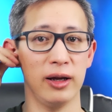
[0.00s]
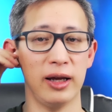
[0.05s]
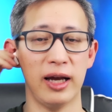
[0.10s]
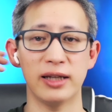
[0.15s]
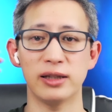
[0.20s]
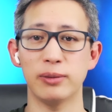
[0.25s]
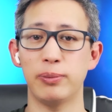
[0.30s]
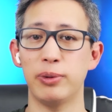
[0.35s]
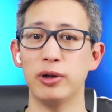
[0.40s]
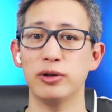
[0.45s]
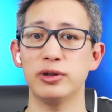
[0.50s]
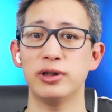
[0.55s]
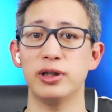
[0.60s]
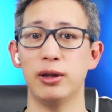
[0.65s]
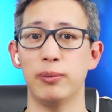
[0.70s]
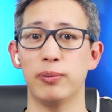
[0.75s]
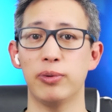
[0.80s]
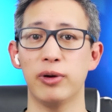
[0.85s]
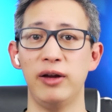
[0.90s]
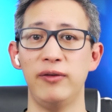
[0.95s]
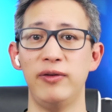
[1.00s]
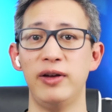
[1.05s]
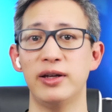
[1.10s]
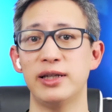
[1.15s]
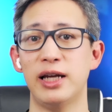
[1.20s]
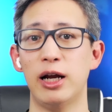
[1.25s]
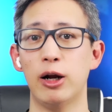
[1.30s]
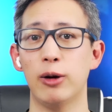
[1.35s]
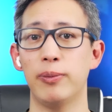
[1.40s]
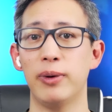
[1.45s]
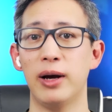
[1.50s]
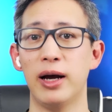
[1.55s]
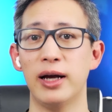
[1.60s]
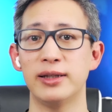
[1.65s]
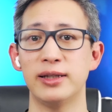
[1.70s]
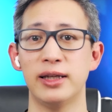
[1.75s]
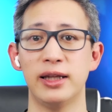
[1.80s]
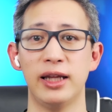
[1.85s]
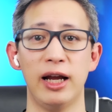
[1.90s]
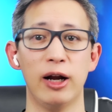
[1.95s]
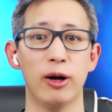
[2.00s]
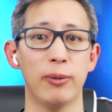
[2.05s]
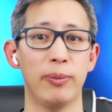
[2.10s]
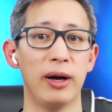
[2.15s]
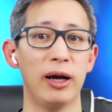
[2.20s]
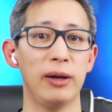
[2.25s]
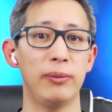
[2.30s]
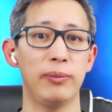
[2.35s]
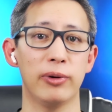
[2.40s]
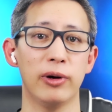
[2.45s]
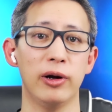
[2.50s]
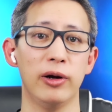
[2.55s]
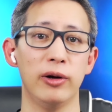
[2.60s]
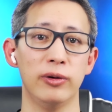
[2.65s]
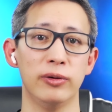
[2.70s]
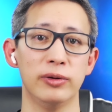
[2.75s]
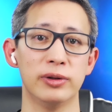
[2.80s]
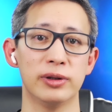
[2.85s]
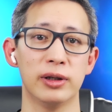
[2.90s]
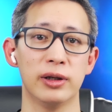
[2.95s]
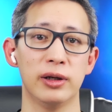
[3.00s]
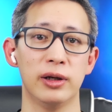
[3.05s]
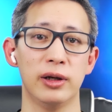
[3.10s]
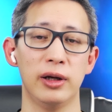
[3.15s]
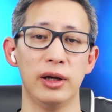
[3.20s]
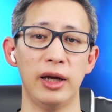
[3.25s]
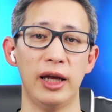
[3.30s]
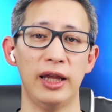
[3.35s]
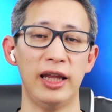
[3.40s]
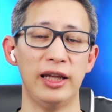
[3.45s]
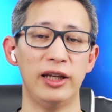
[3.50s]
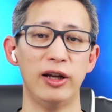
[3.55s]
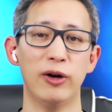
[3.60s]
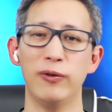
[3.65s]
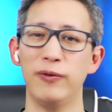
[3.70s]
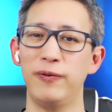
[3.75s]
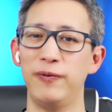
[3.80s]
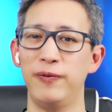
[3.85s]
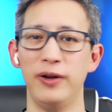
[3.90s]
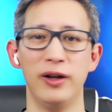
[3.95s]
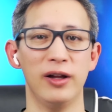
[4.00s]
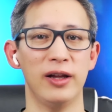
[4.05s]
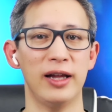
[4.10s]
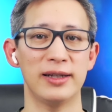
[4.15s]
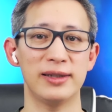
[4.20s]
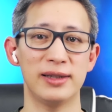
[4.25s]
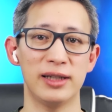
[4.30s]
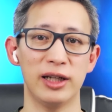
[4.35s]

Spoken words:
as opposed to the previous AirPods and the AirPod Pros, and they don't feel as